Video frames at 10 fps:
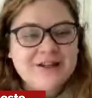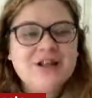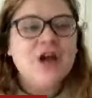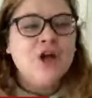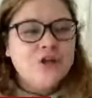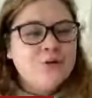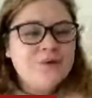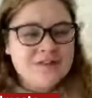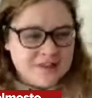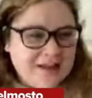Like, you
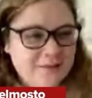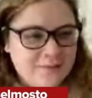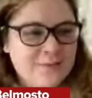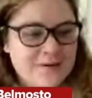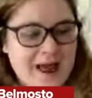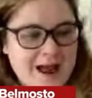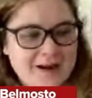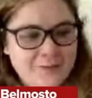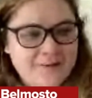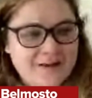would think it would be
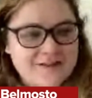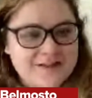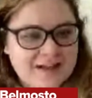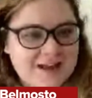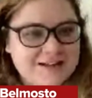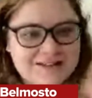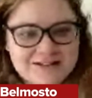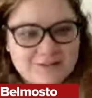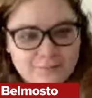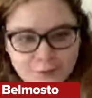higher because, again,
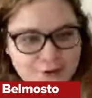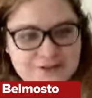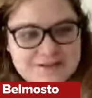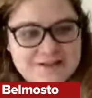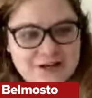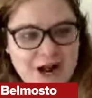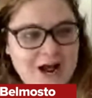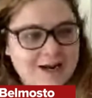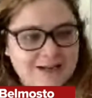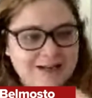it's preseason
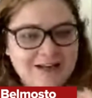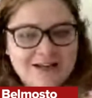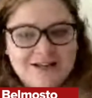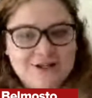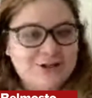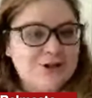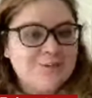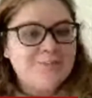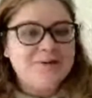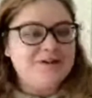hockey. There
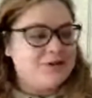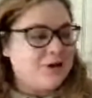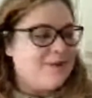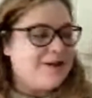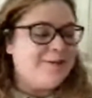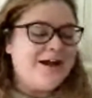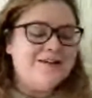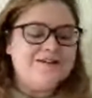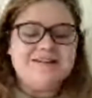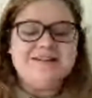shouldn't be so many
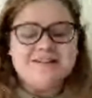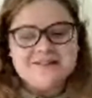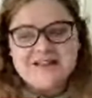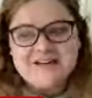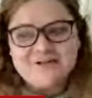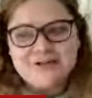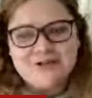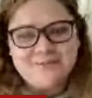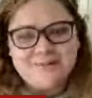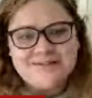penalties, and you
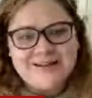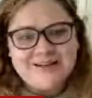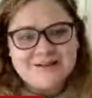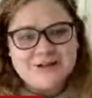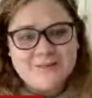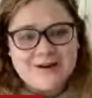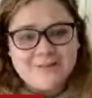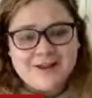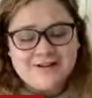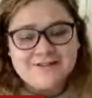shouldn't be taking so many
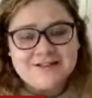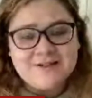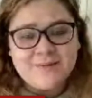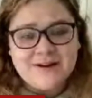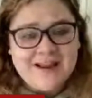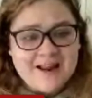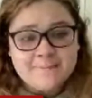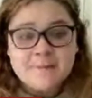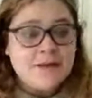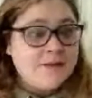penalties. But again,
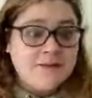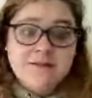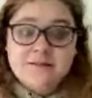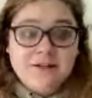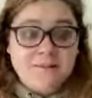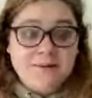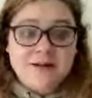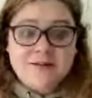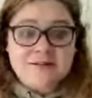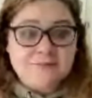these could be
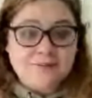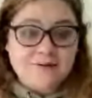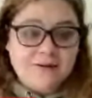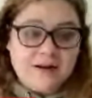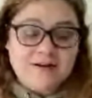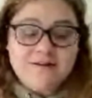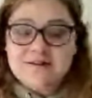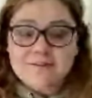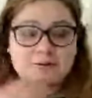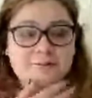
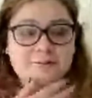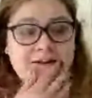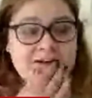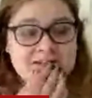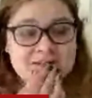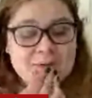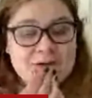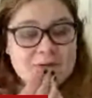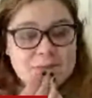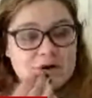undisciplined players.
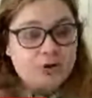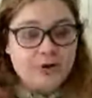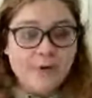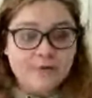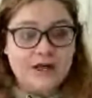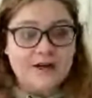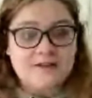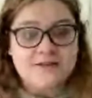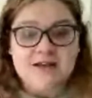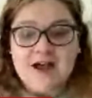We don't know a lot of
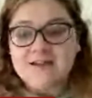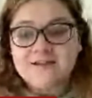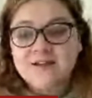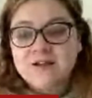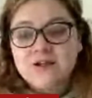these guys.